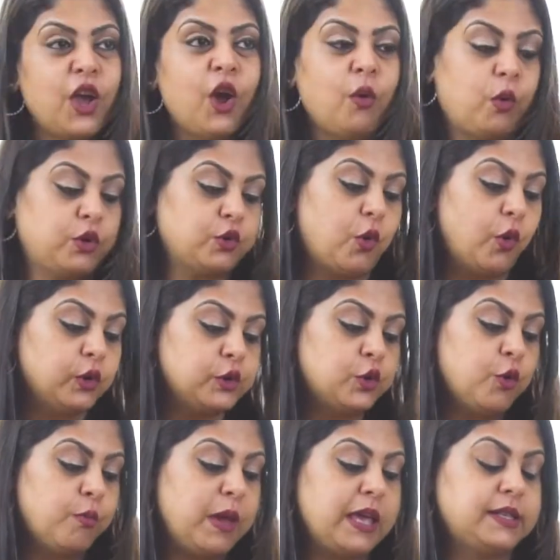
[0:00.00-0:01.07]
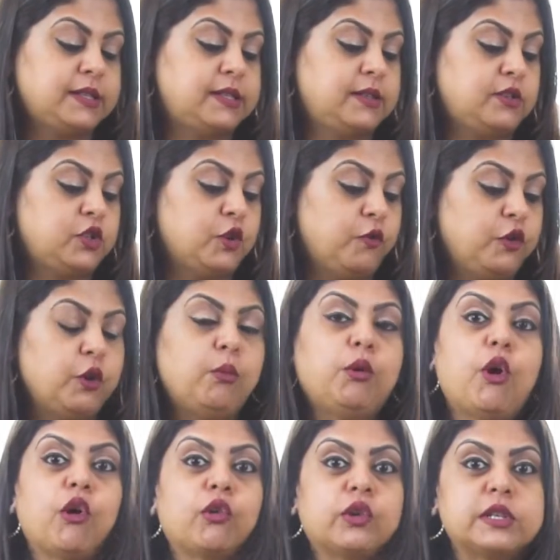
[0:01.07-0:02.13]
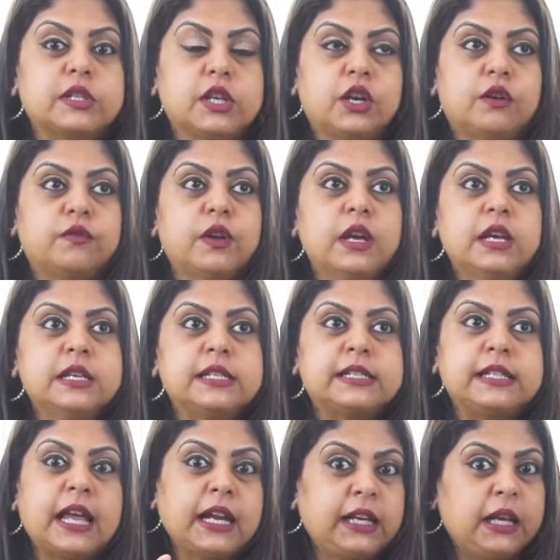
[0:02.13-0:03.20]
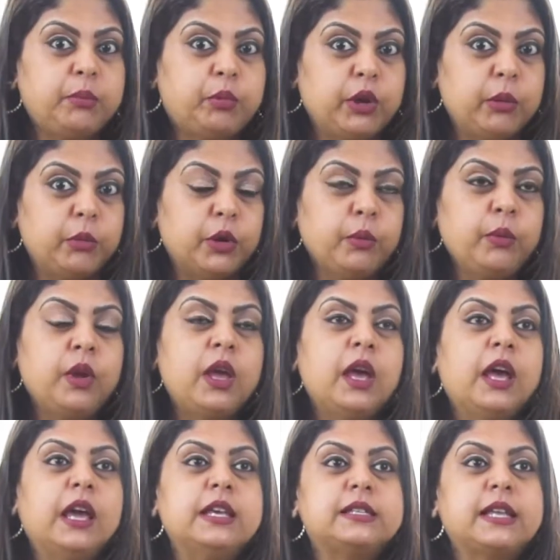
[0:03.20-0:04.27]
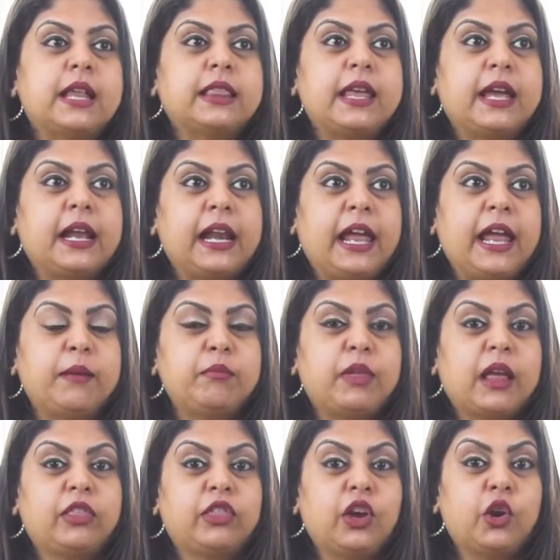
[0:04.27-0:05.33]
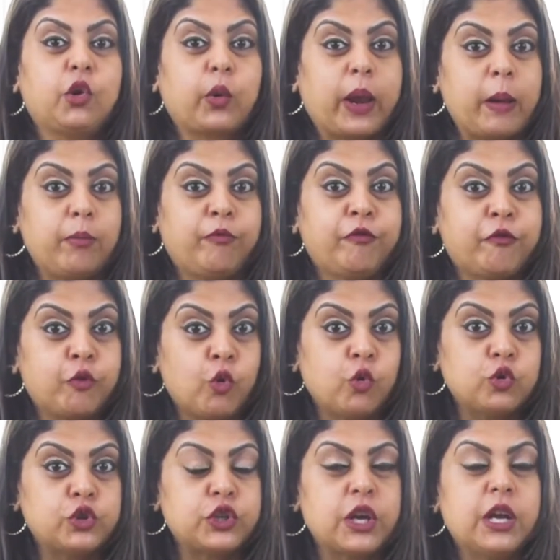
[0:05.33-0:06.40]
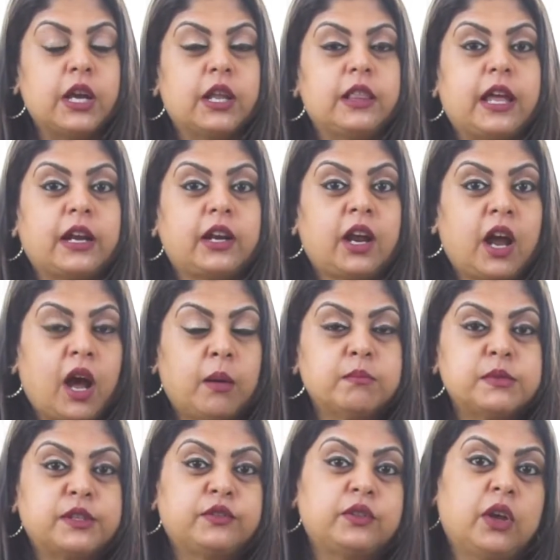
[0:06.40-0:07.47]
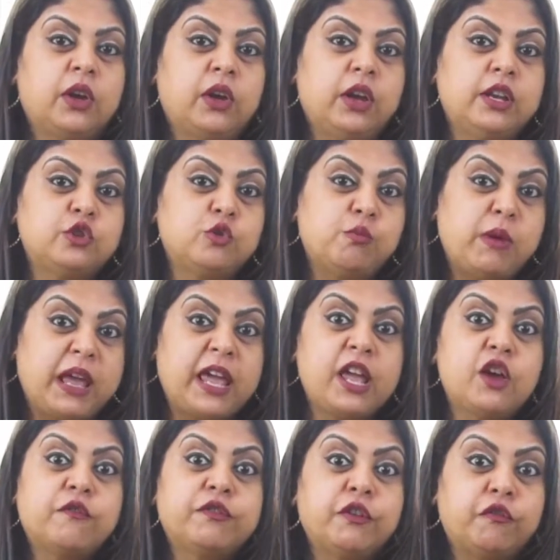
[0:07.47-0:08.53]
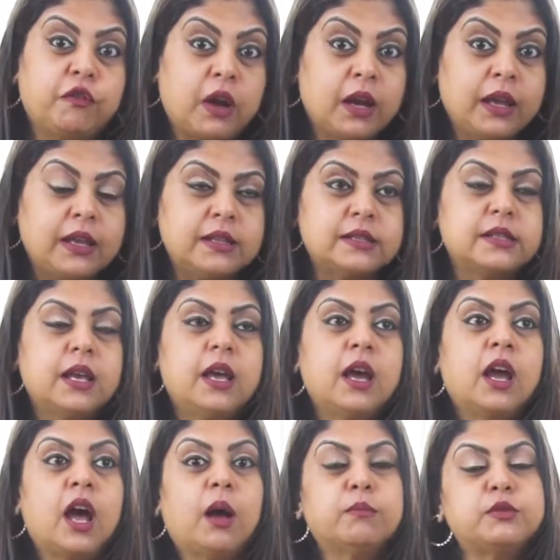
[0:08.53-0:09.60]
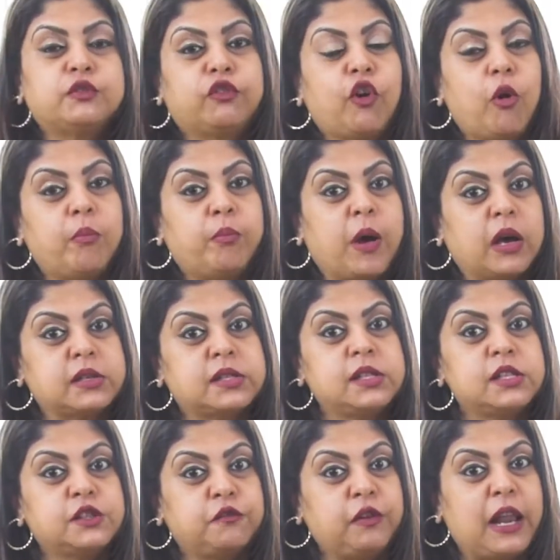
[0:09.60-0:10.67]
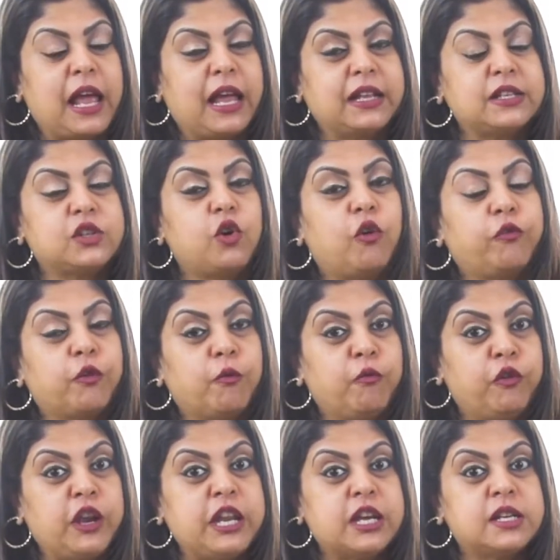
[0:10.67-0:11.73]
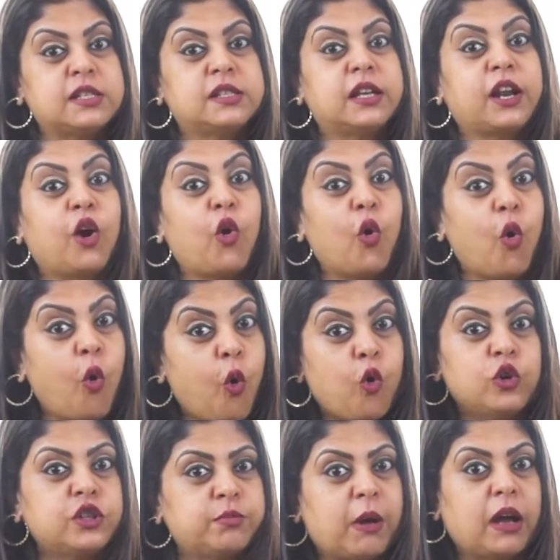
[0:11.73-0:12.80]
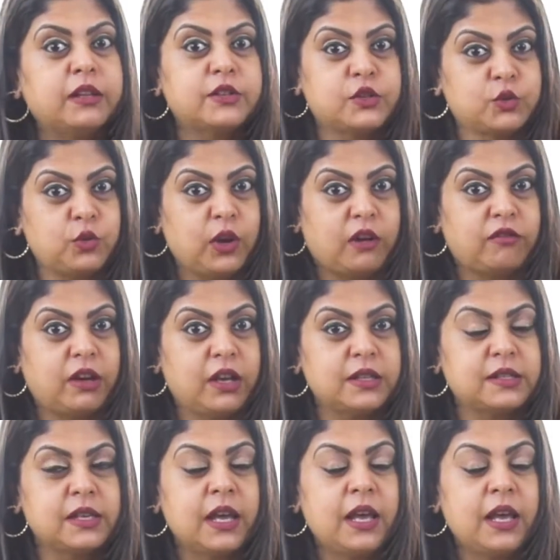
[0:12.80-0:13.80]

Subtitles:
What also makes Sauvignon Blanc Reserve slightly premium is that they claim that the grapefruit that comes into making of the wines comes from parcels of land or from vineyards that are owned by the Sula Vines.